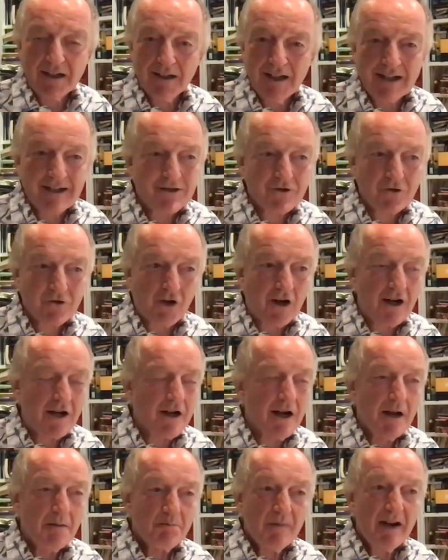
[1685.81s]
Let's try and
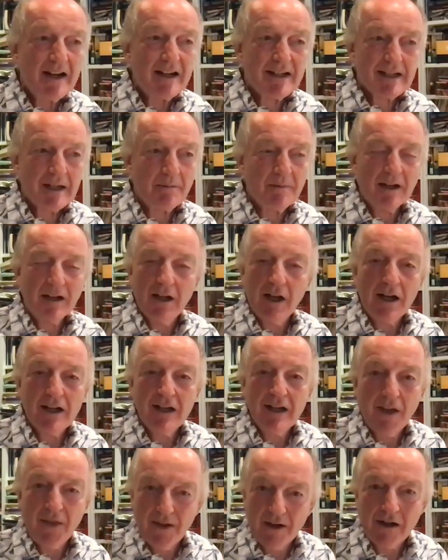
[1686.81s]
make something like the
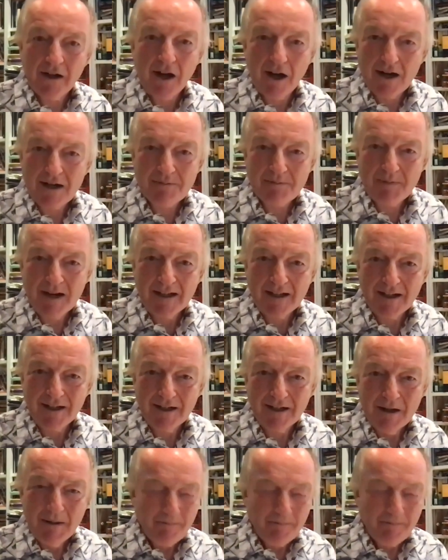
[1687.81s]
other guys make it.